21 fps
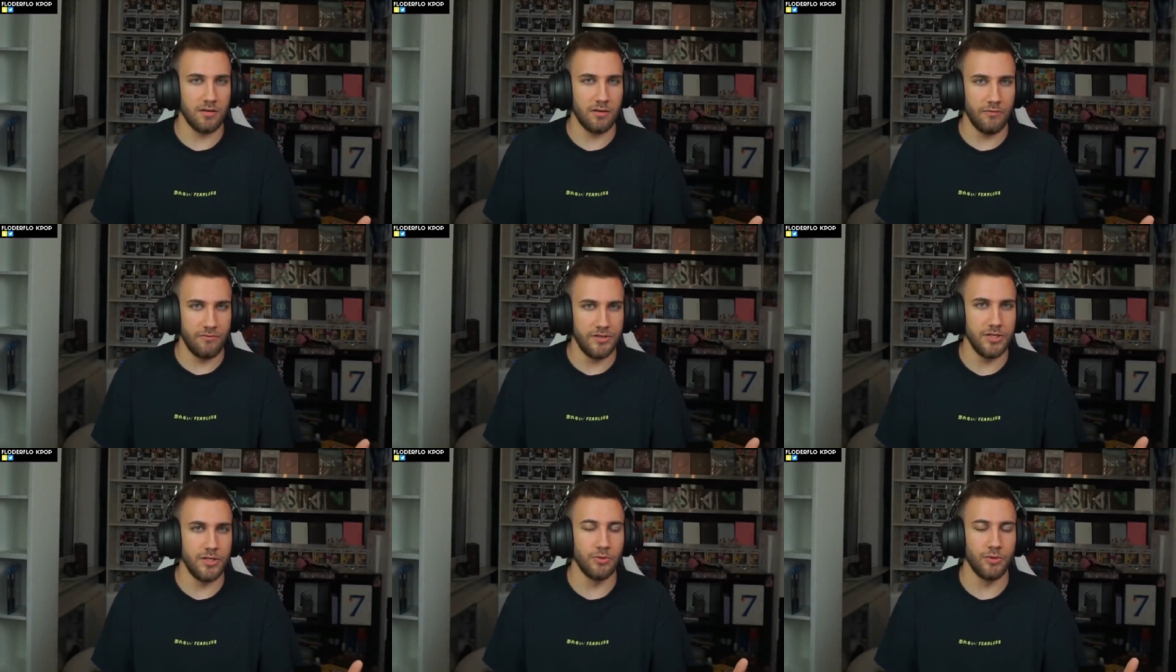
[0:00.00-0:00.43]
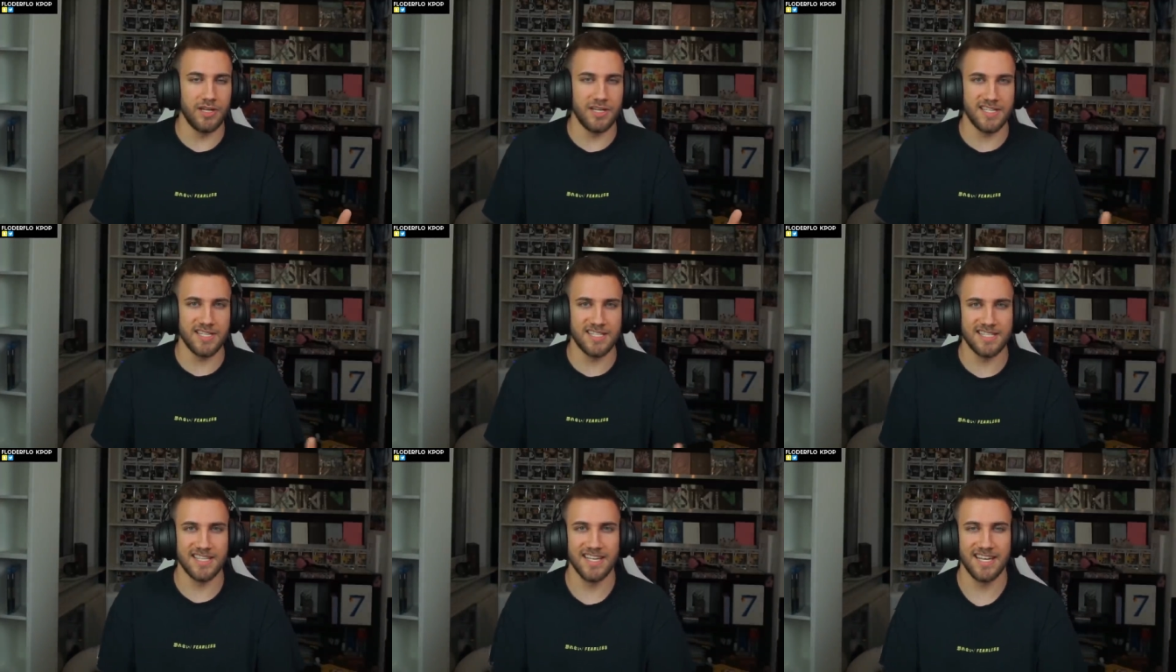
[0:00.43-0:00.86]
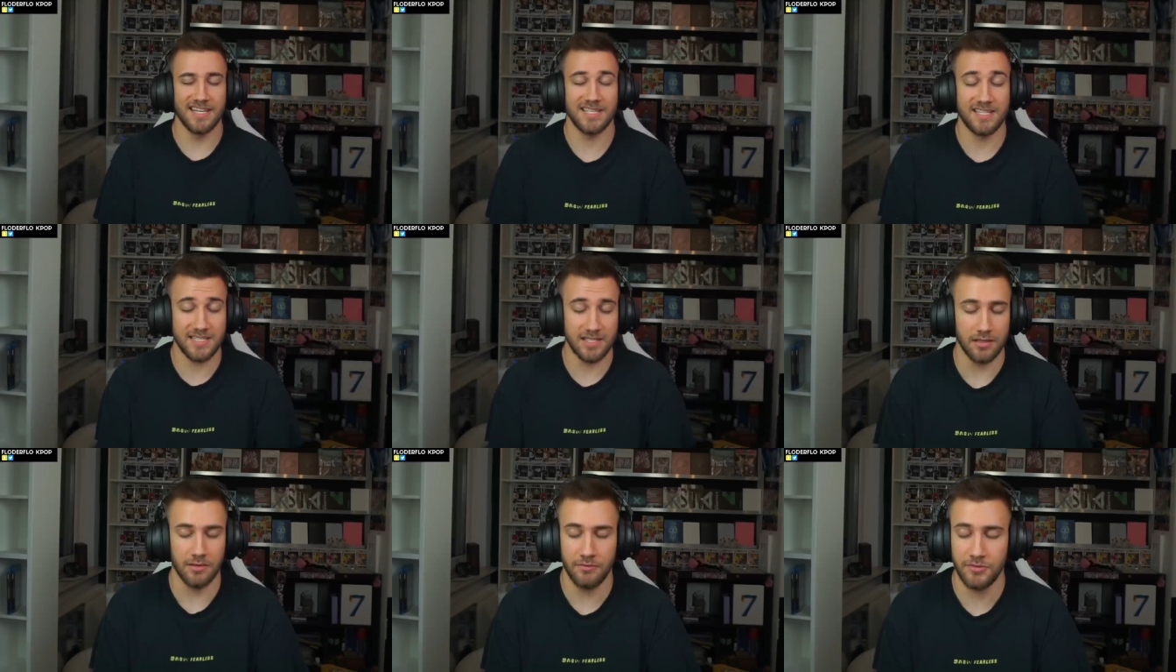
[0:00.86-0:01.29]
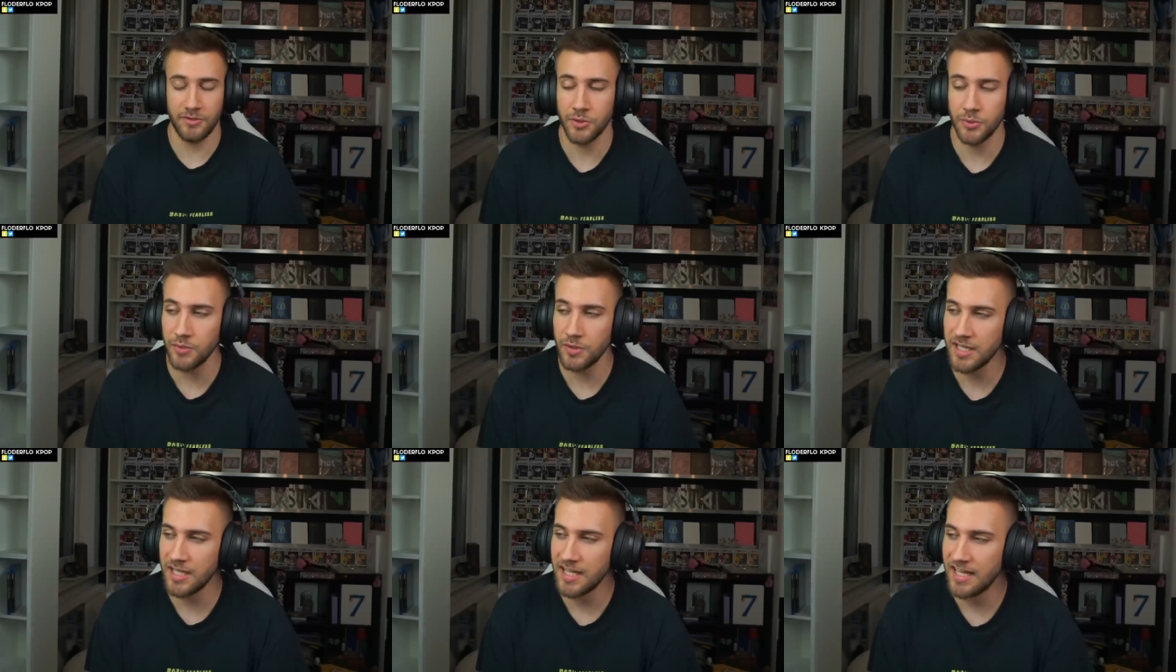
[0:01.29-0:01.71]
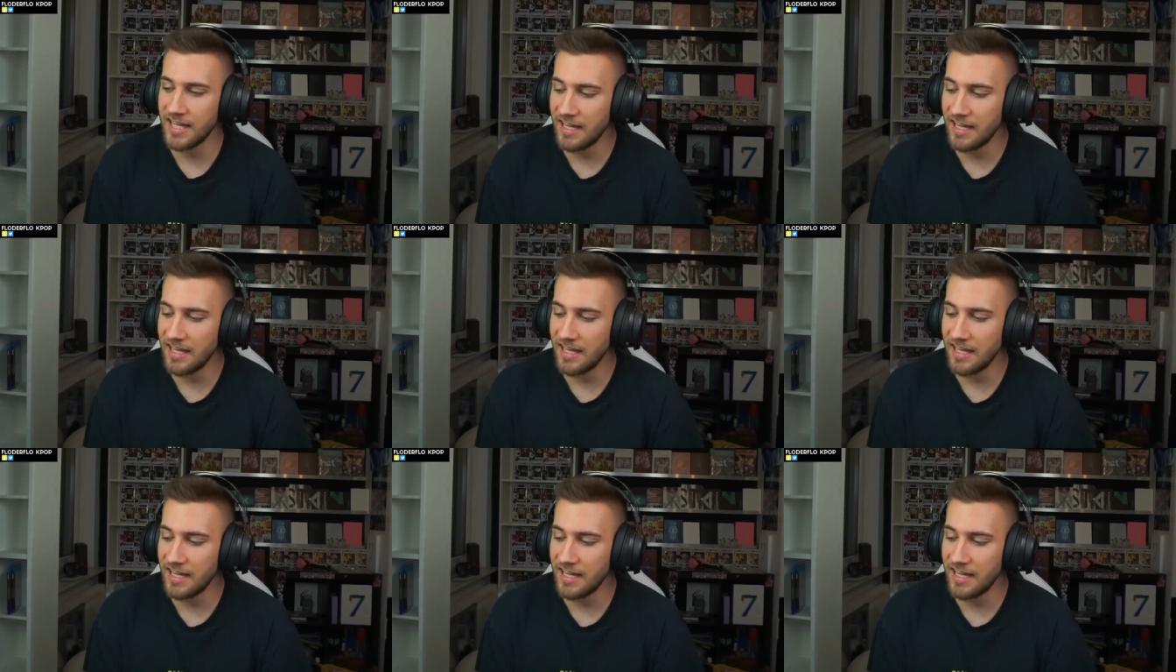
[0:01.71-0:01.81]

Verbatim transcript: view it is, it's still a view.